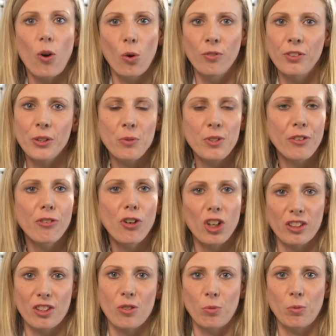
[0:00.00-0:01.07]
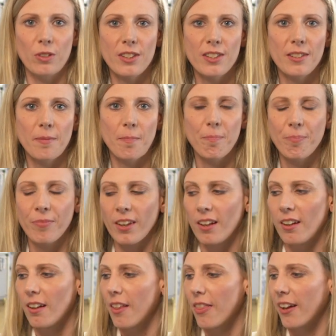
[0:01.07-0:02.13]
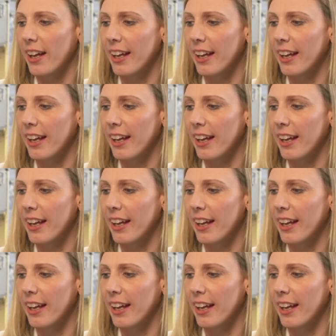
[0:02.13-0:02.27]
overuse of hot tools. The